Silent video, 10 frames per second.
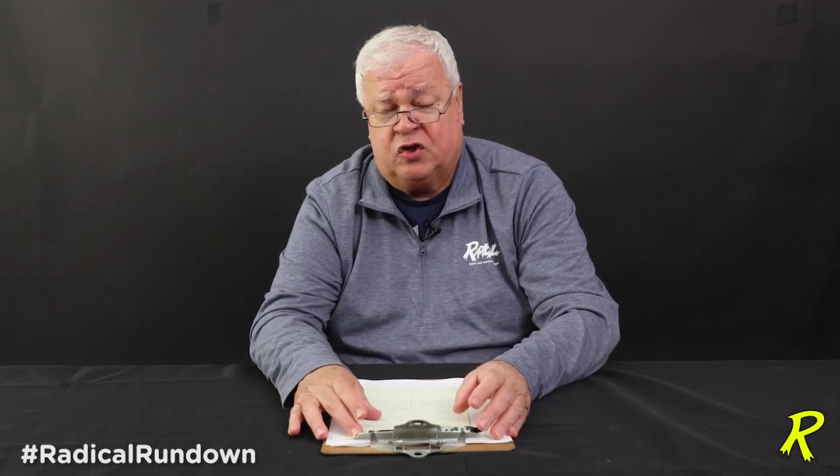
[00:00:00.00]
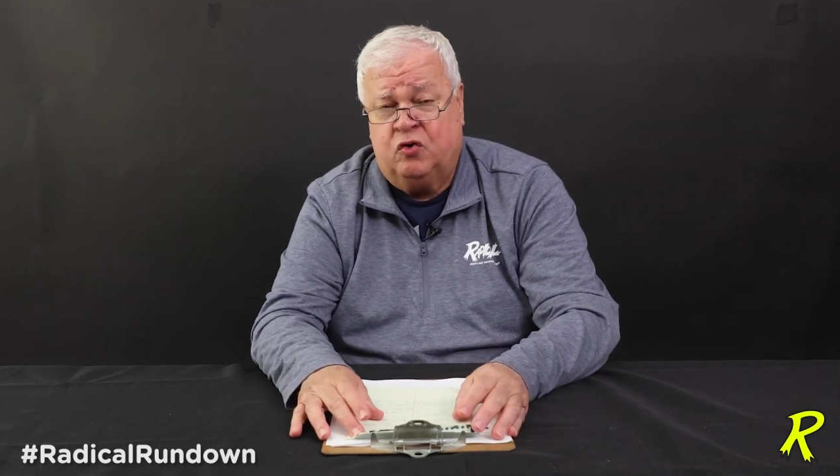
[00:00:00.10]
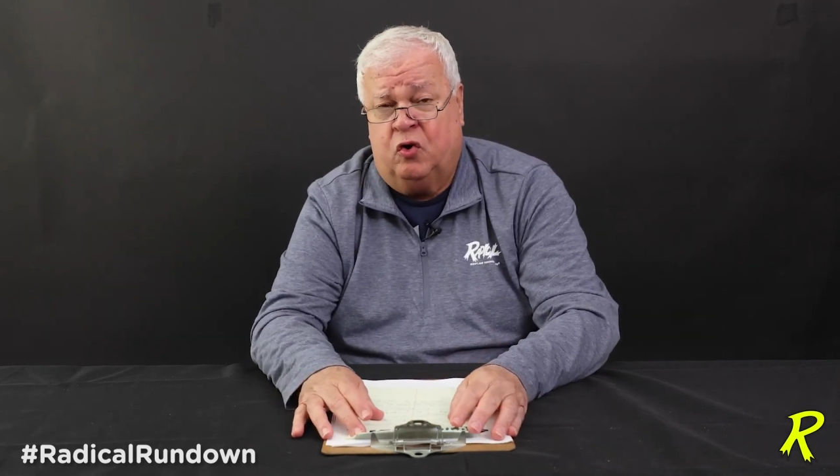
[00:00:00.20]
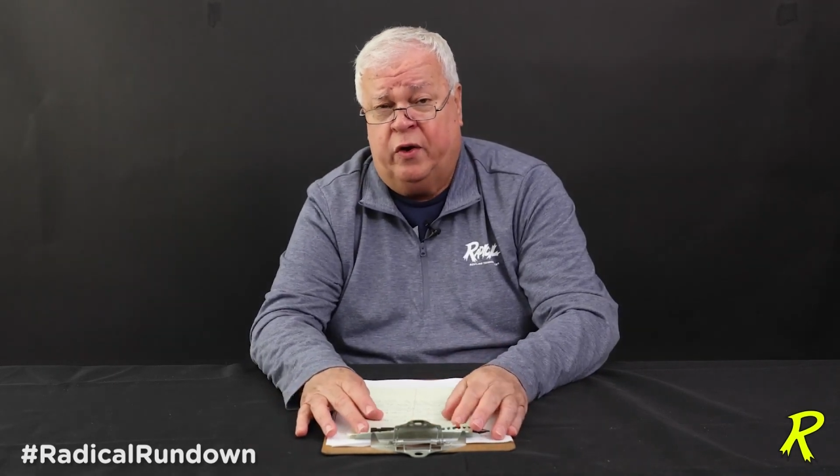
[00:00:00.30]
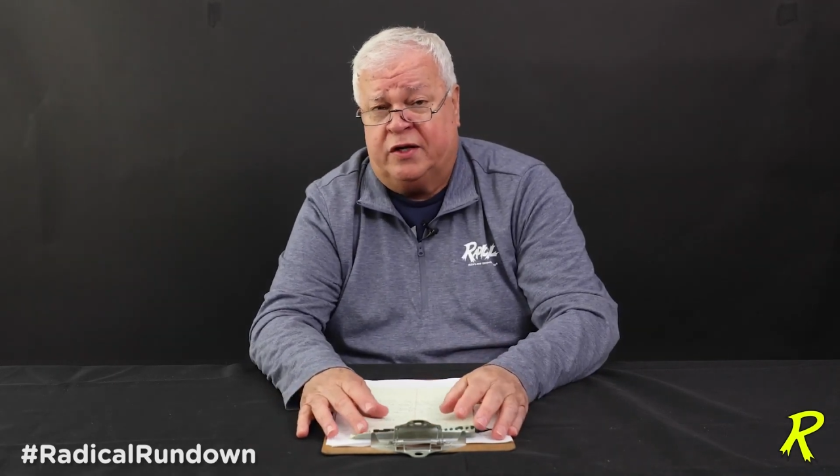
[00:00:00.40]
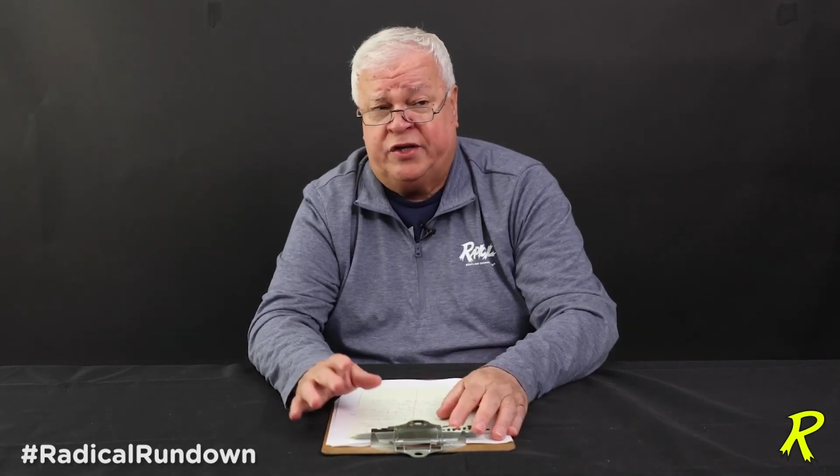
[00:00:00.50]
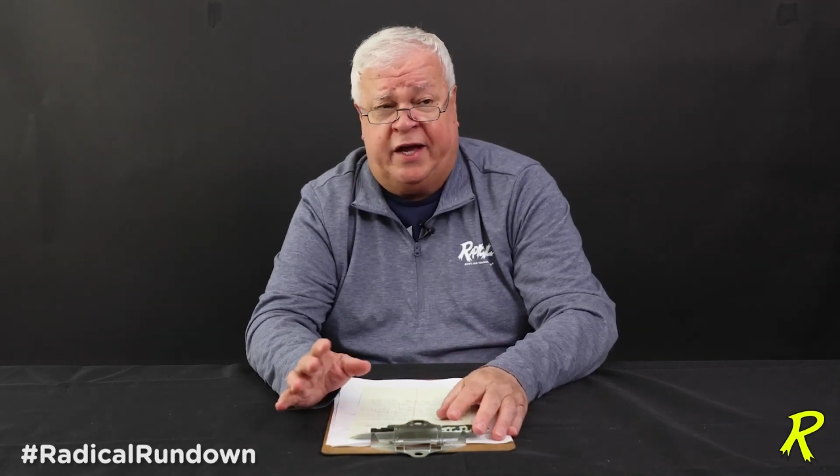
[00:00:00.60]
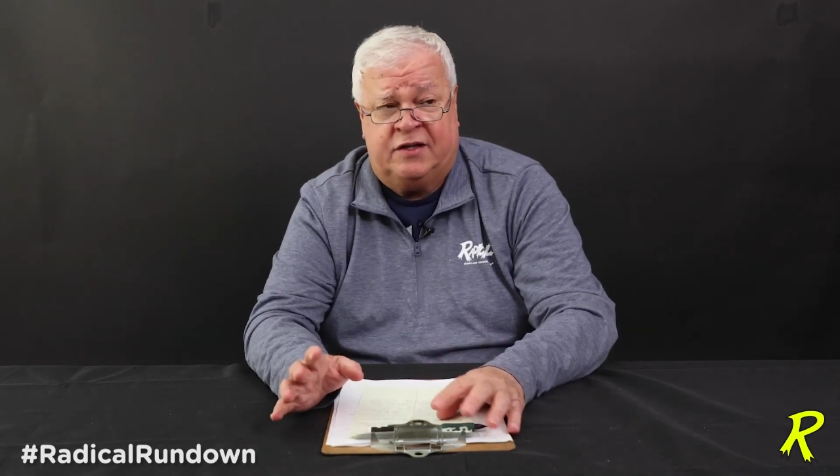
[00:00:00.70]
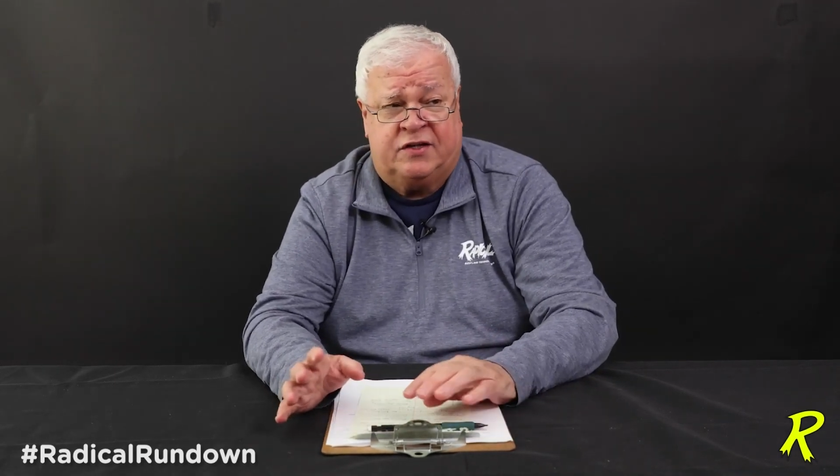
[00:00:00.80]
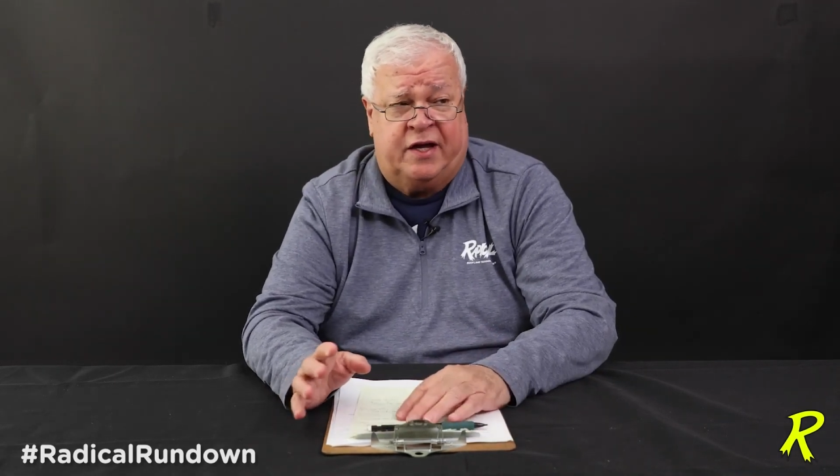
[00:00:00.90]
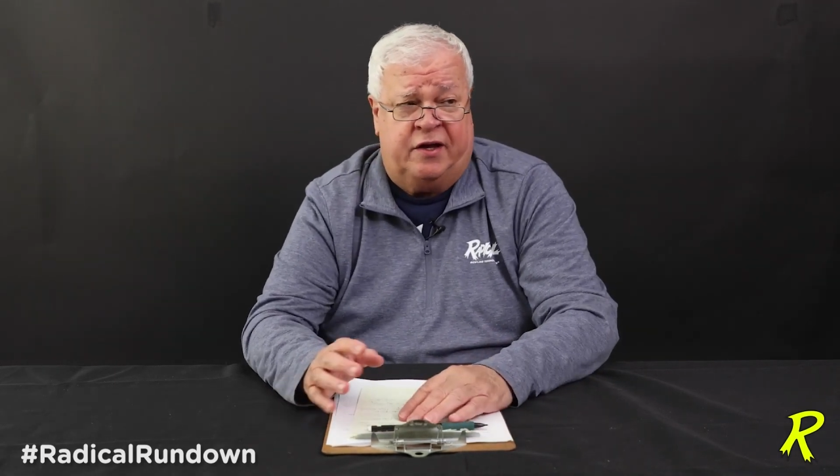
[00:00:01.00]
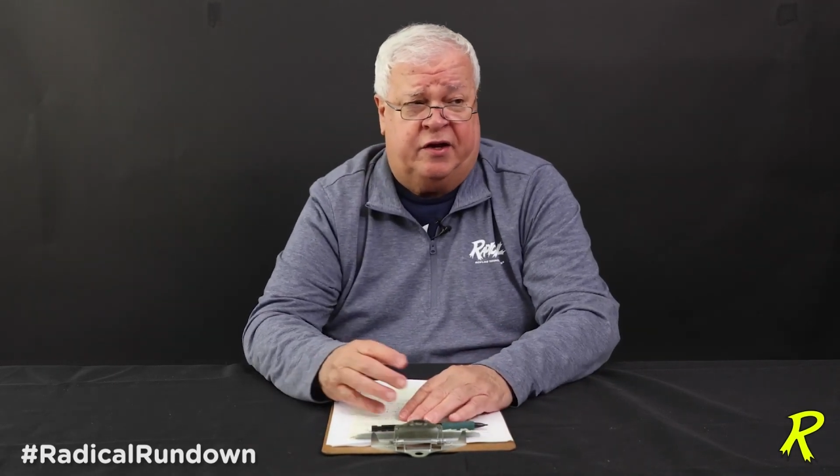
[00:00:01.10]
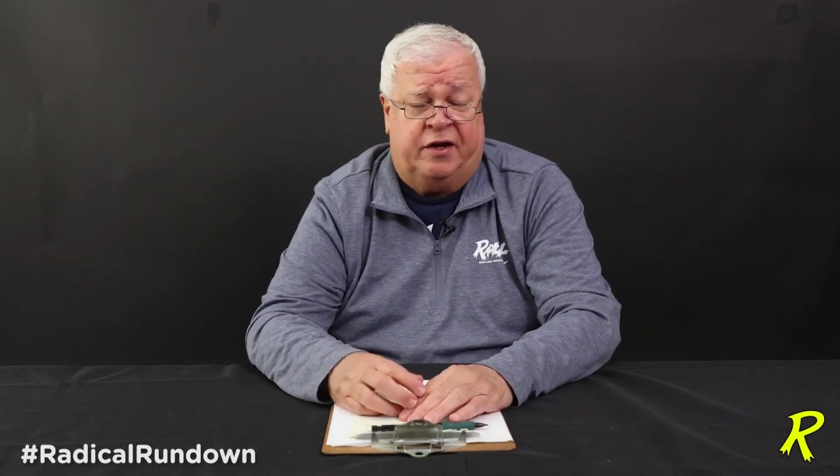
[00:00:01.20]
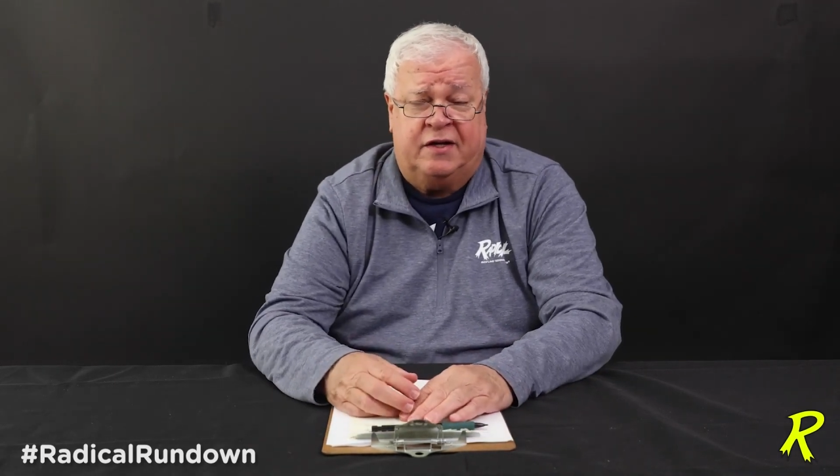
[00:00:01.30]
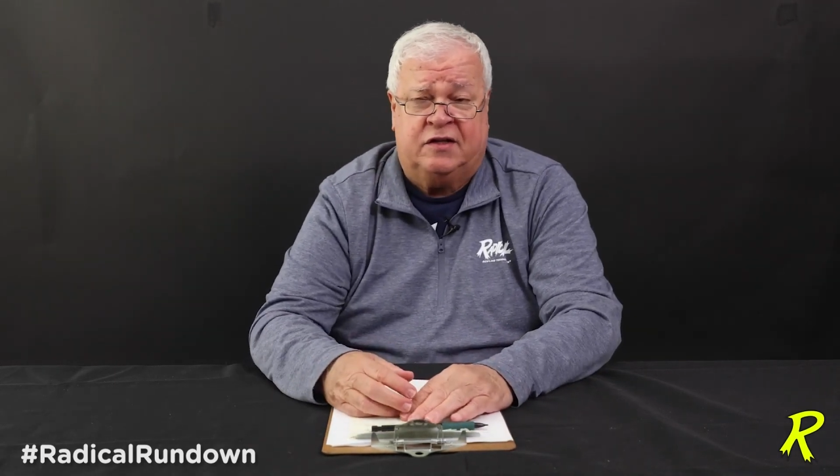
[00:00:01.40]
two quick changes that you
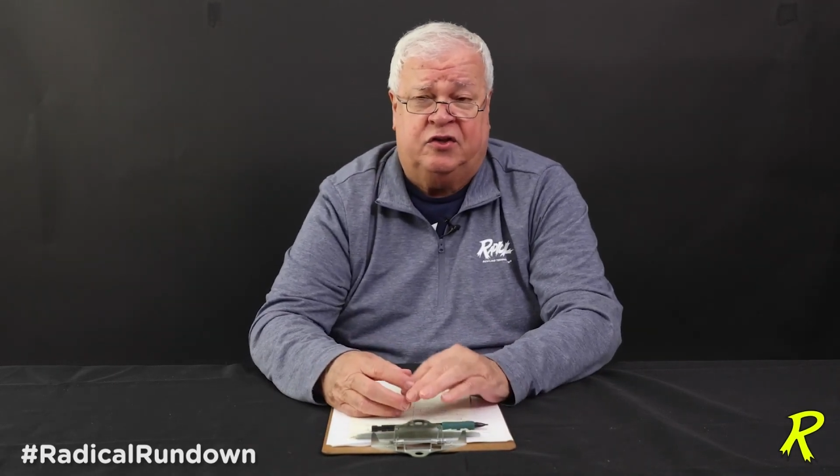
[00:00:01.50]
can easily